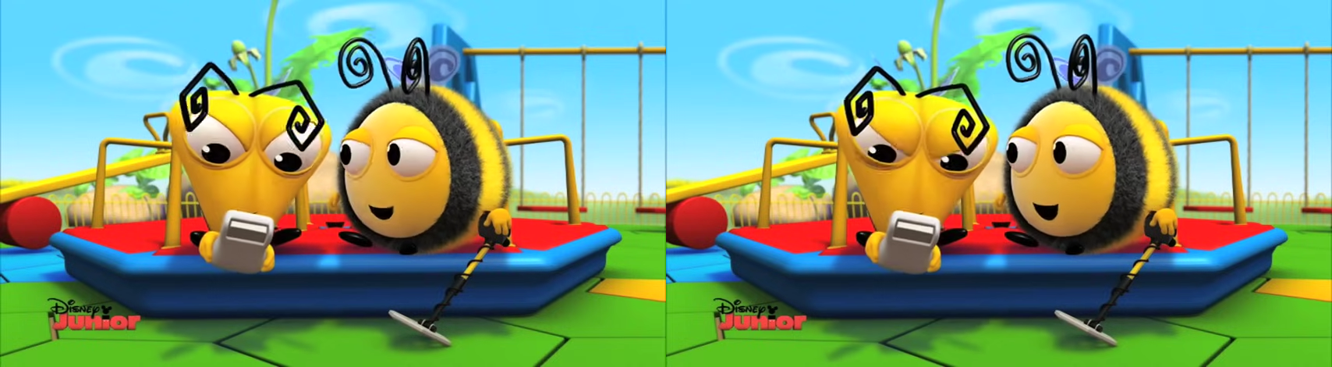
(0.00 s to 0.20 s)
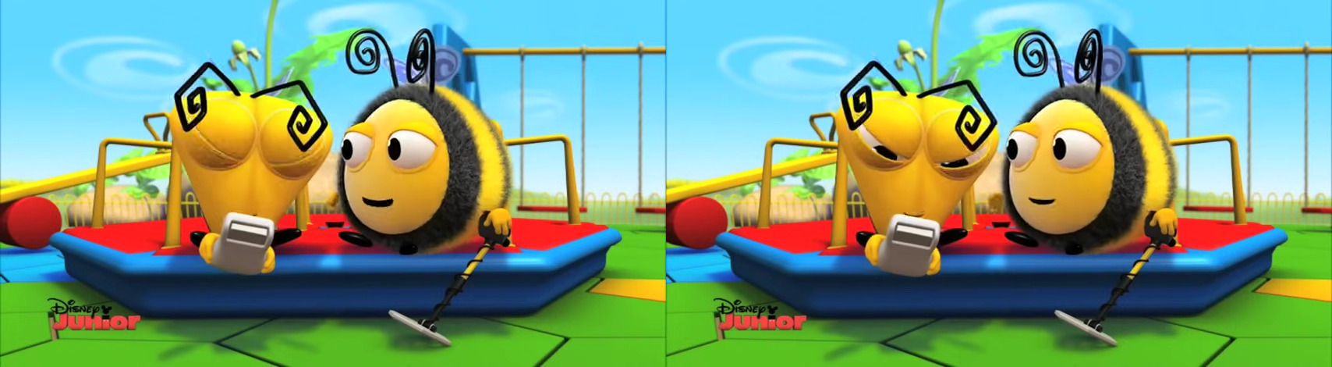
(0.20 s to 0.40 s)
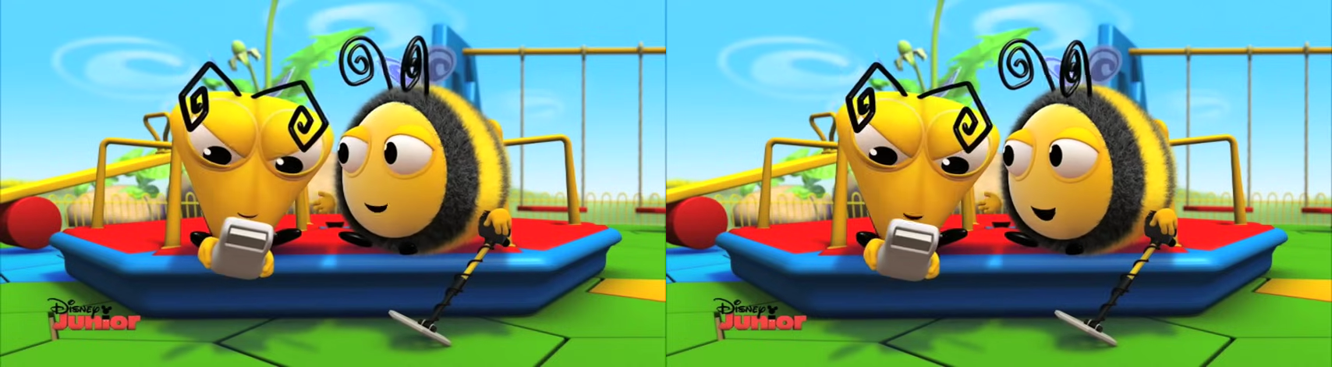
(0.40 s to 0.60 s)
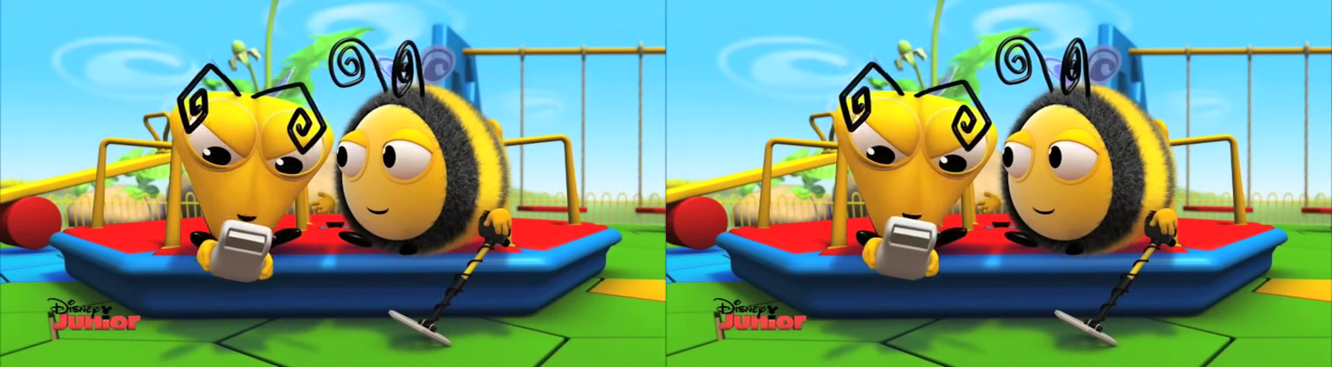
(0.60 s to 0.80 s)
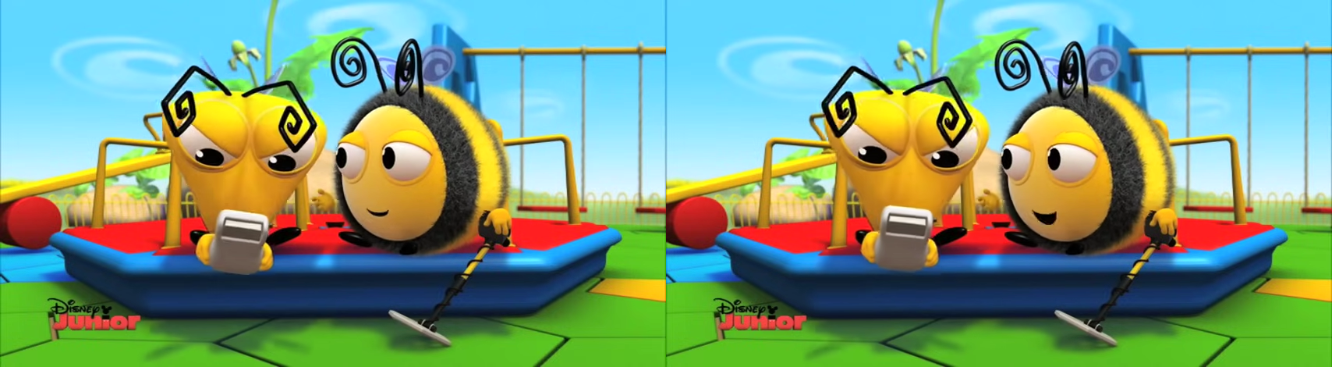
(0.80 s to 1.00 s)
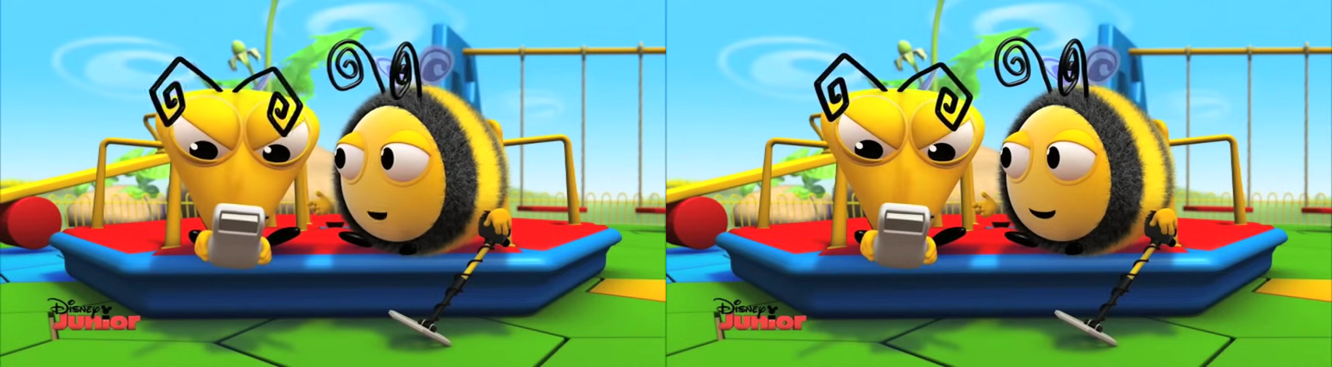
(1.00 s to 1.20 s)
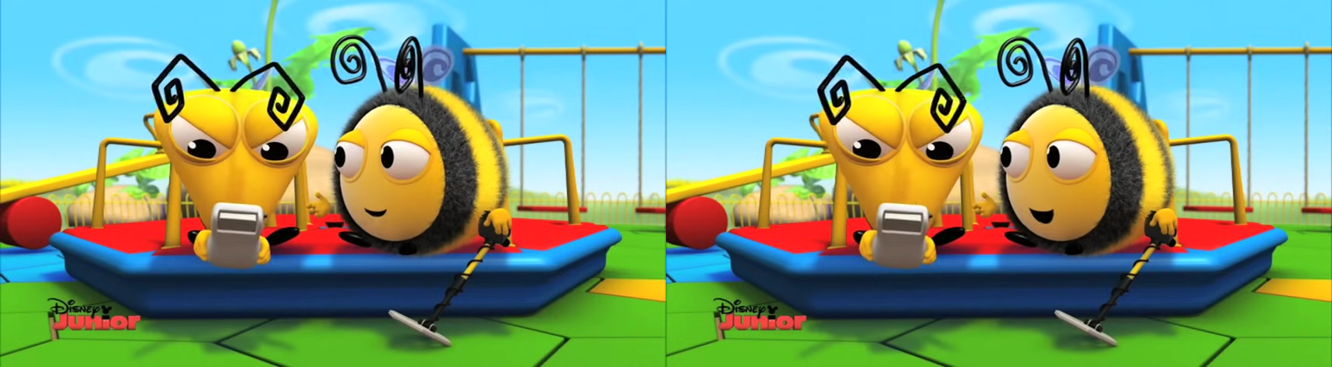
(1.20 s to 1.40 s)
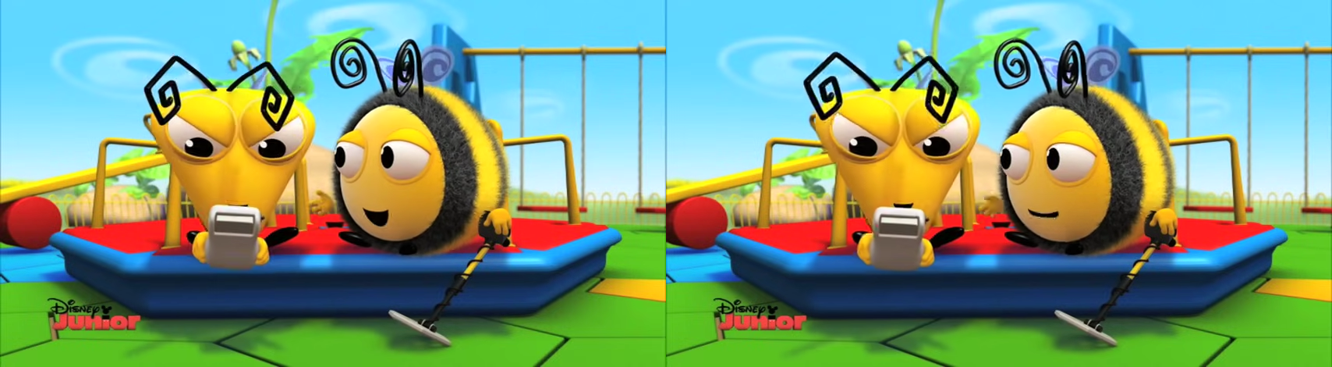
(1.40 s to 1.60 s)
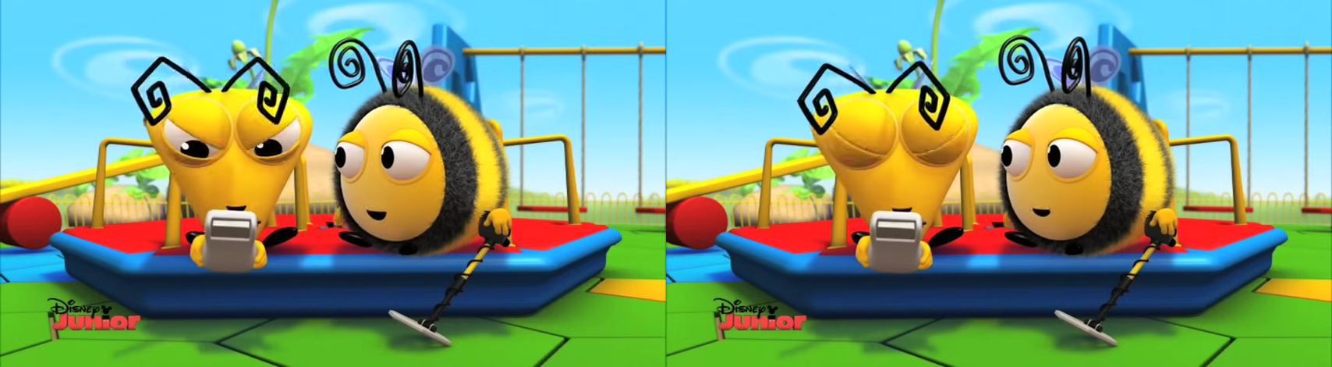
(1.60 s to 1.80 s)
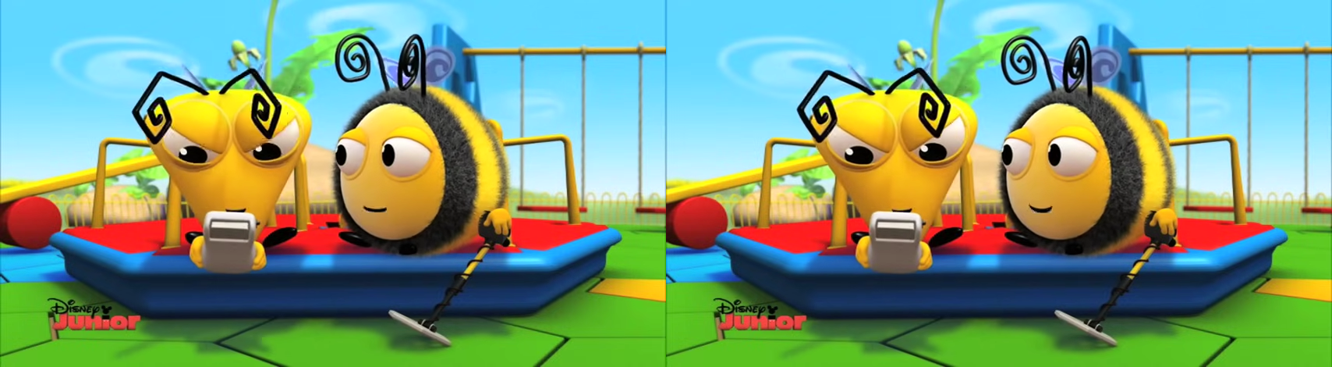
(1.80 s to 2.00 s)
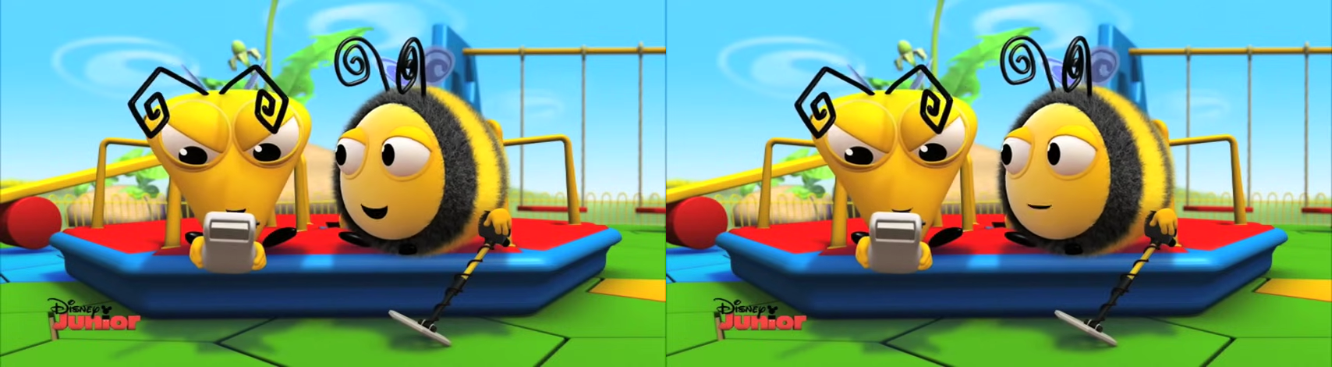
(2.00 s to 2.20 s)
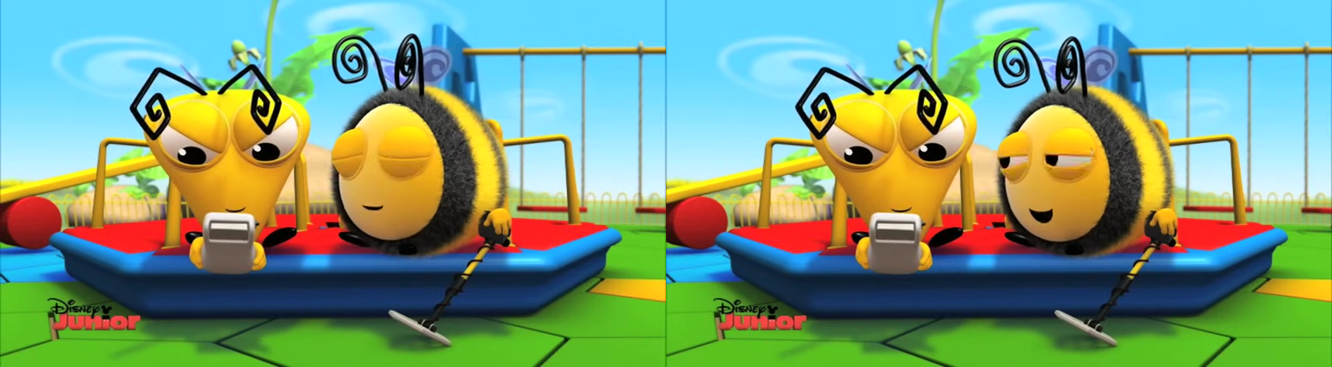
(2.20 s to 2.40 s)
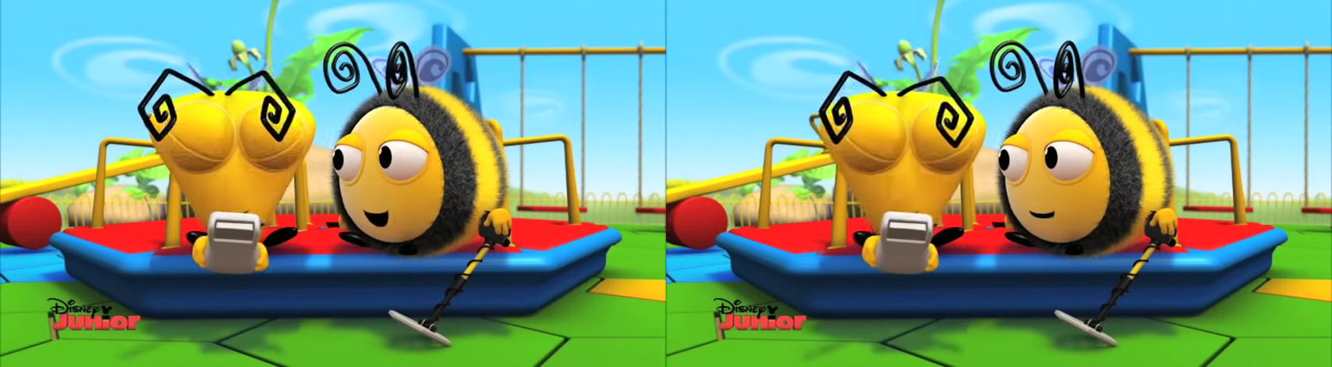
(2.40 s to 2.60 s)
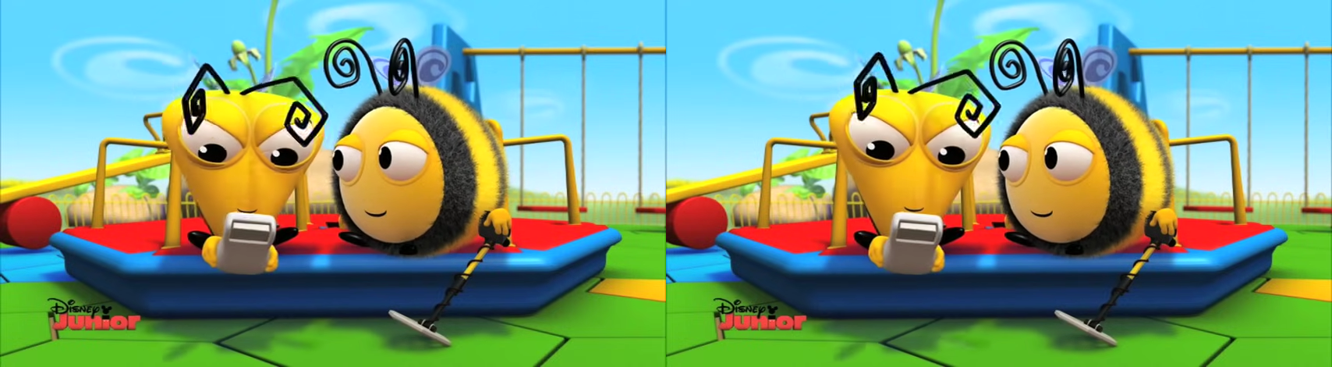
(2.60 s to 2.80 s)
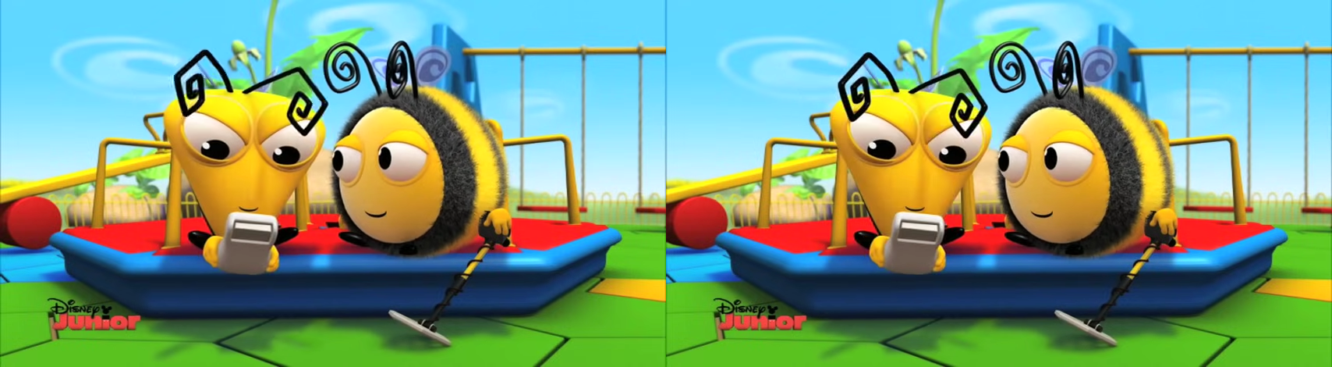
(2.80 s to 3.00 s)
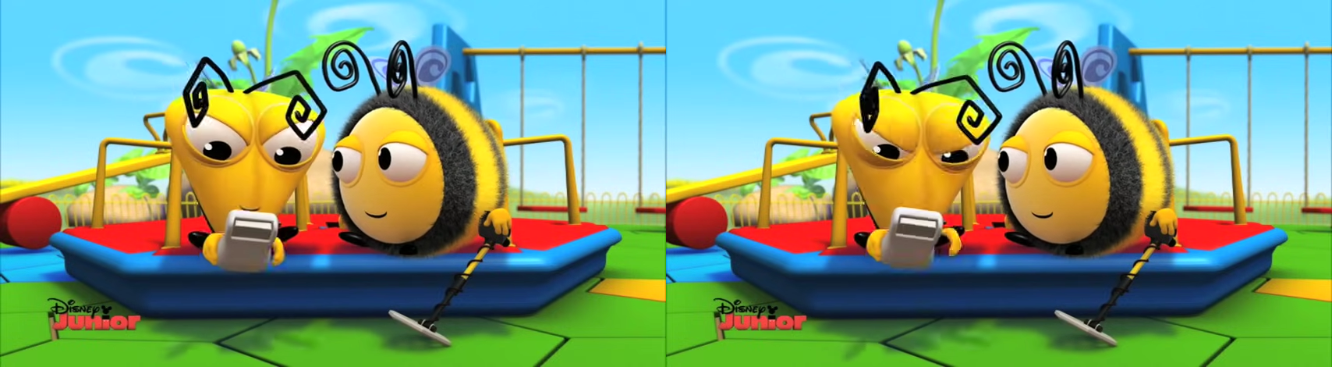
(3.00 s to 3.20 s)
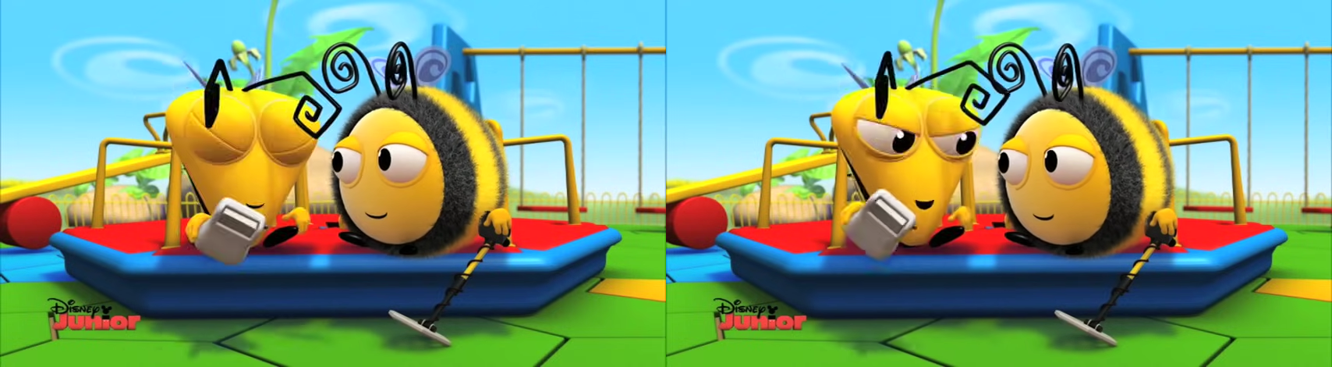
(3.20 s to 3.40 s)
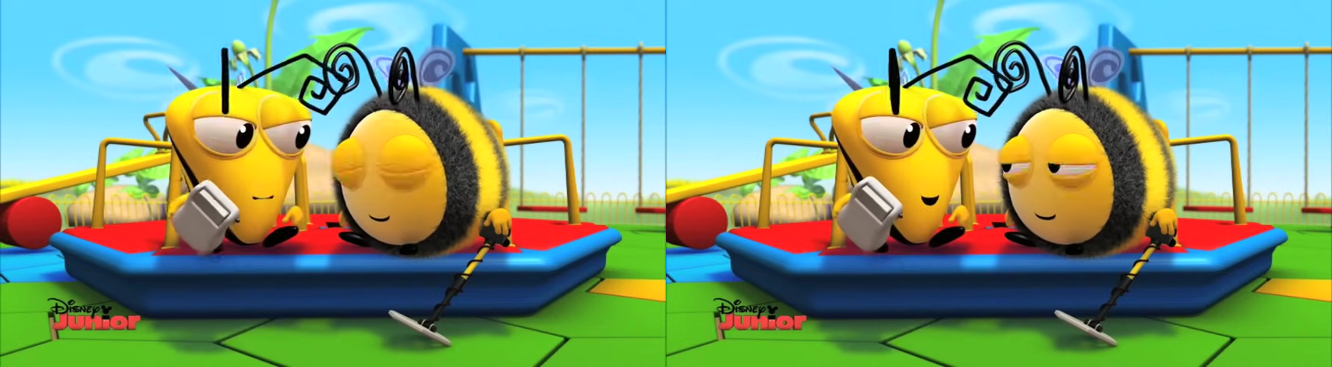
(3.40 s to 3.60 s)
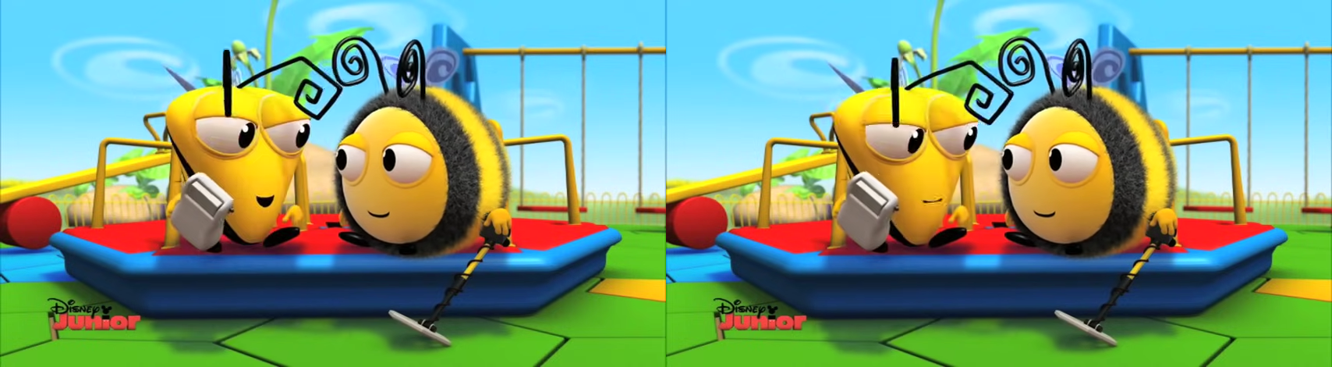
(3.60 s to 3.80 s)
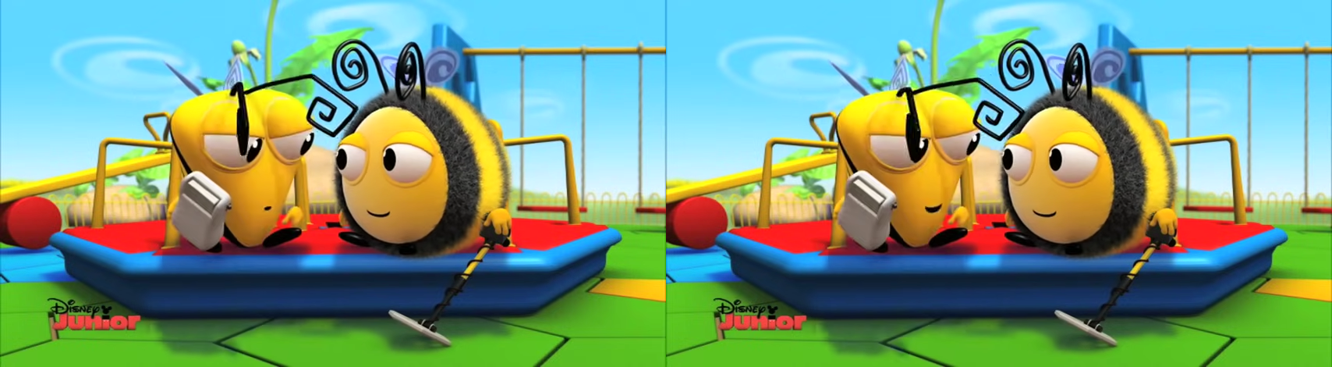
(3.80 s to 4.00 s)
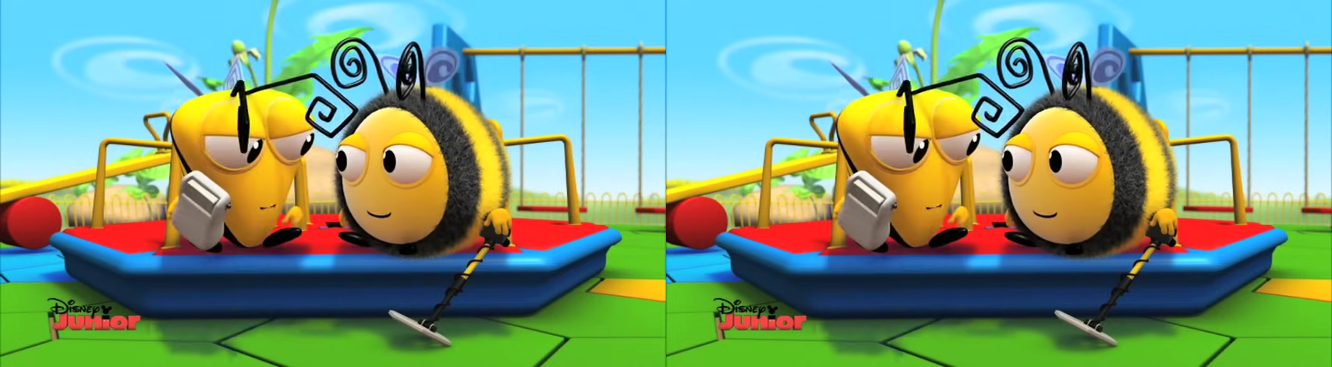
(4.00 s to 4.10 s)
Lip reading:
[unreadable: no face in view]